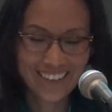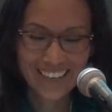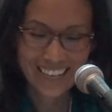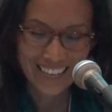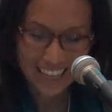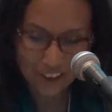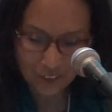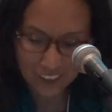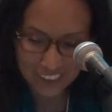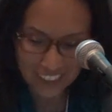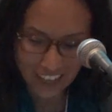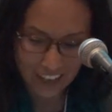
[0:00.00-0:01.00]
he
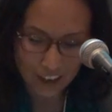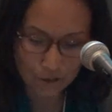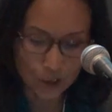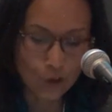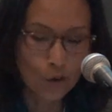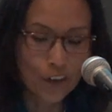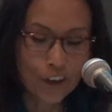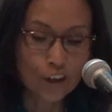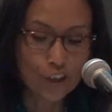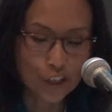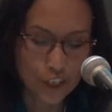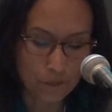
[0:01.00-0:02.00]
was recording our
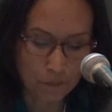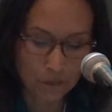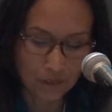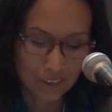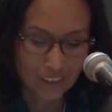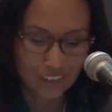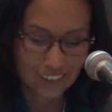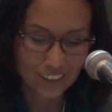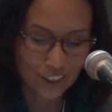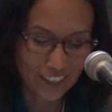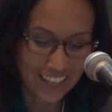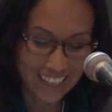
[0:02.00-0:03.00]
sheep so
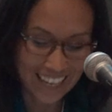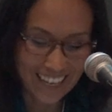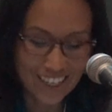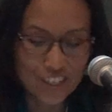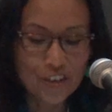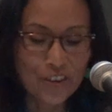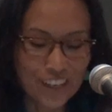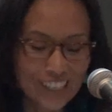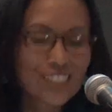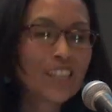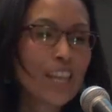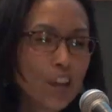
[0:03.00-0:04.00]
that they could do it,
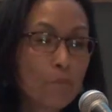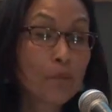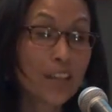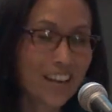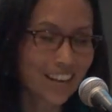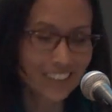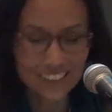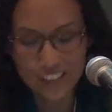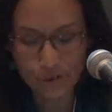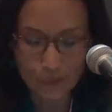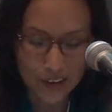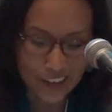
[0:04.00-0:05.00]
so they could play it into the
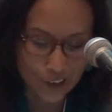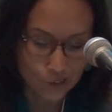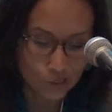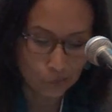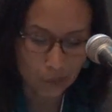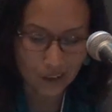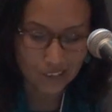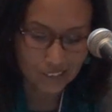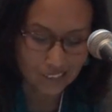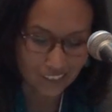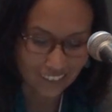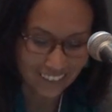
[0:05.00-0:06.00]
radio spot,
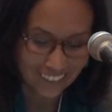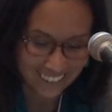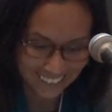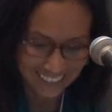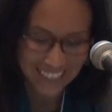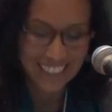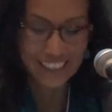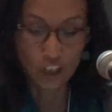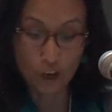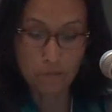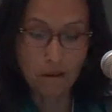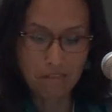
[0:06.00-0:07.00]
so
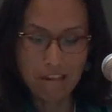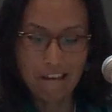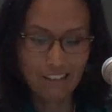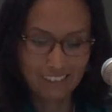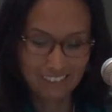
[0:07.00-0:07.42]
sorry about that.